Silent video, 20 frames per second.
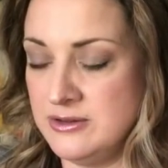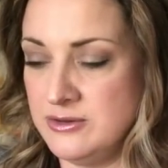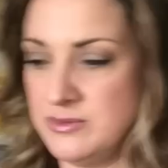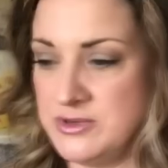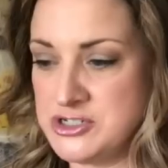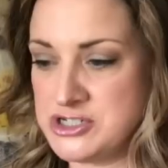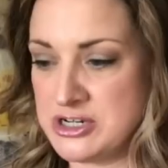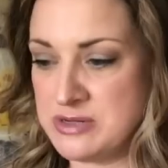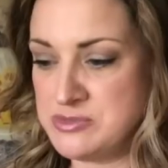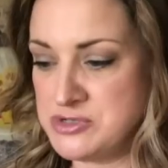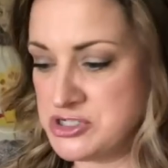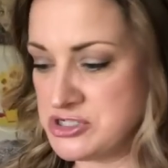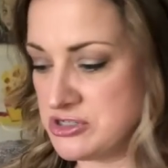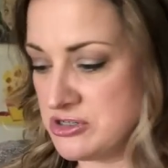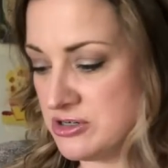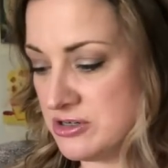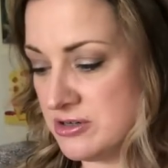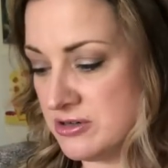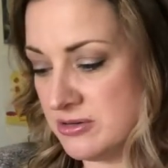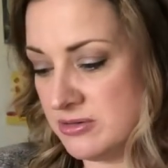which I'm
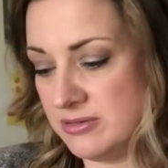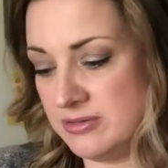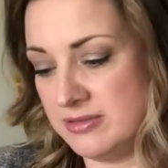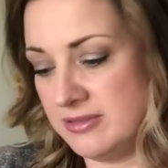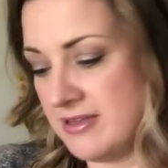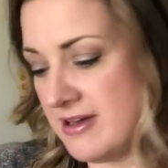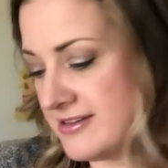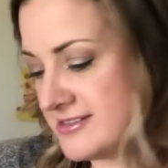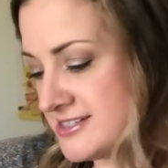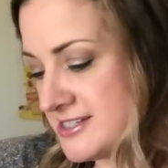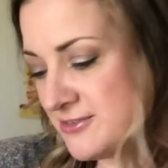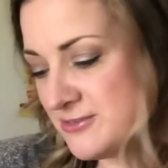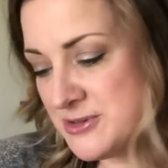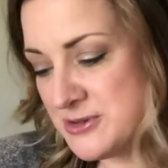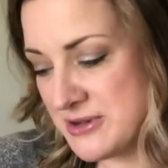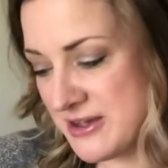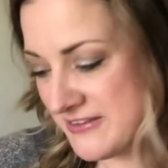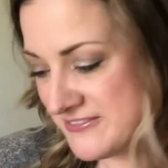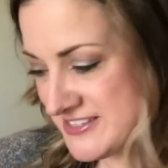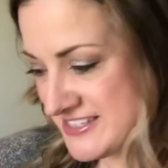sure lots of you
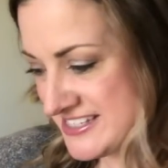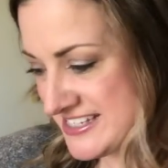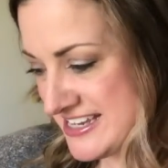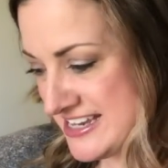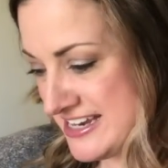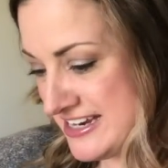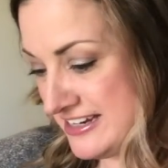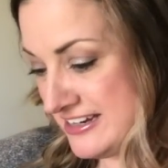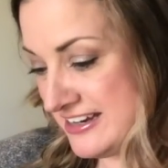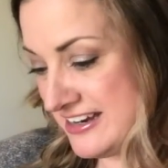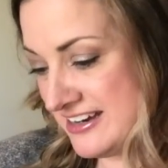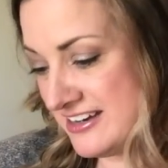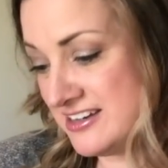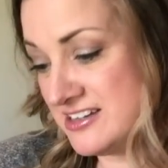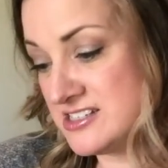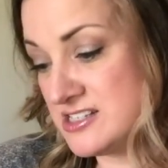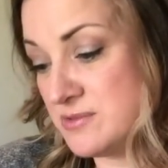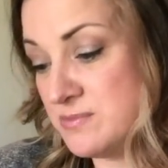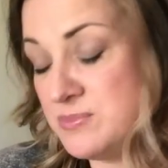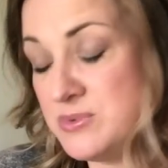have seen. It
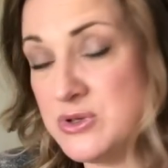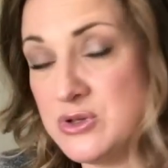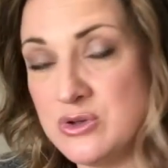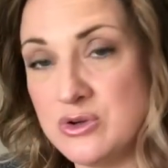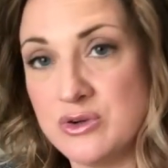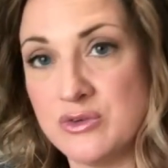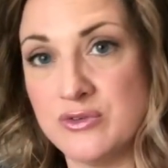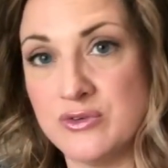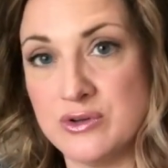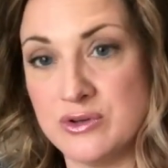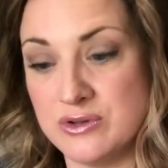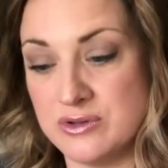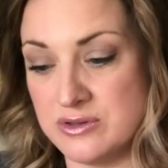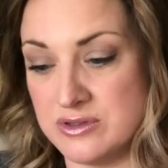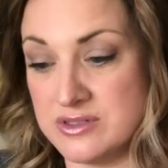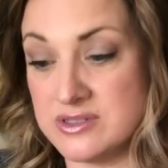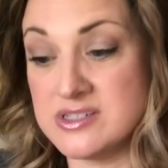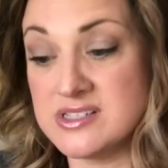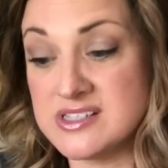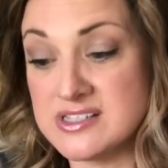is a beautiful,
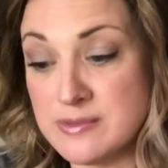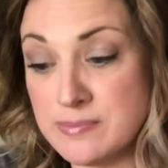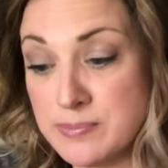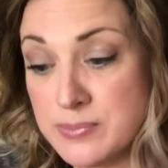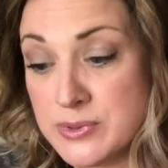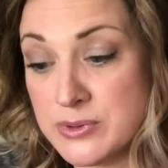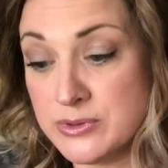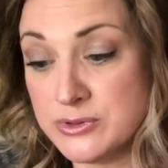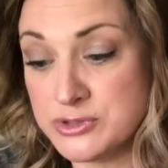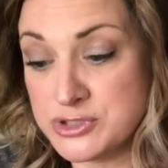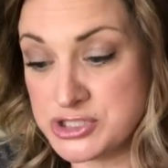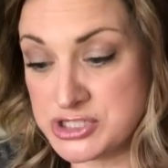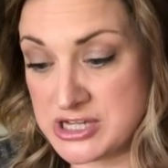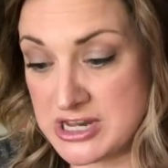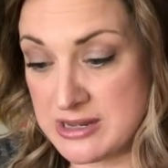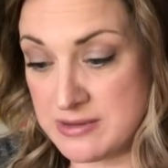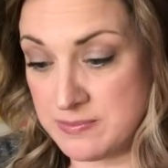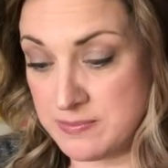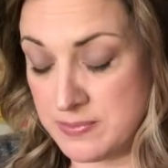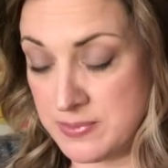simple
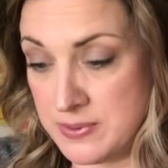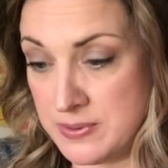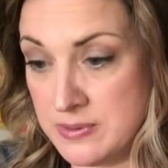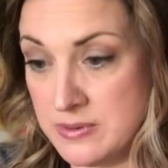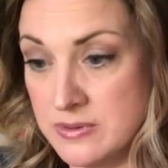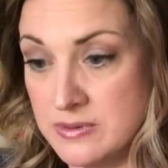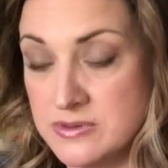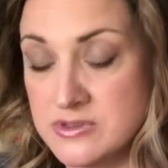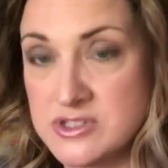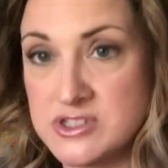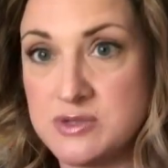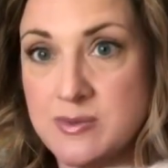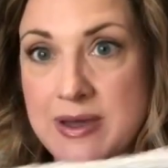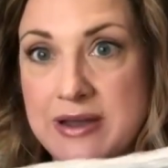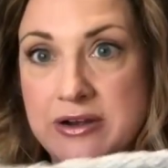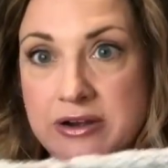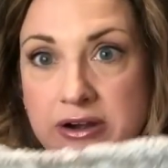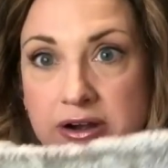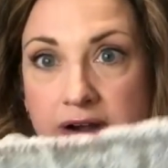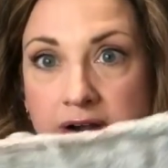shape
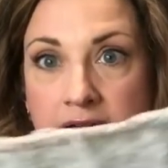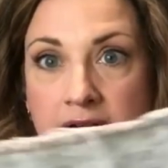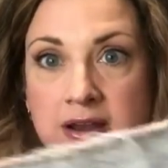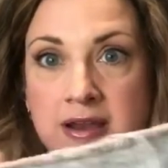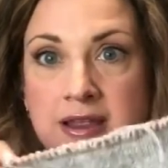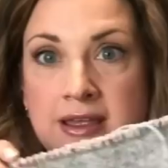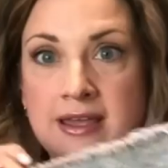sweater.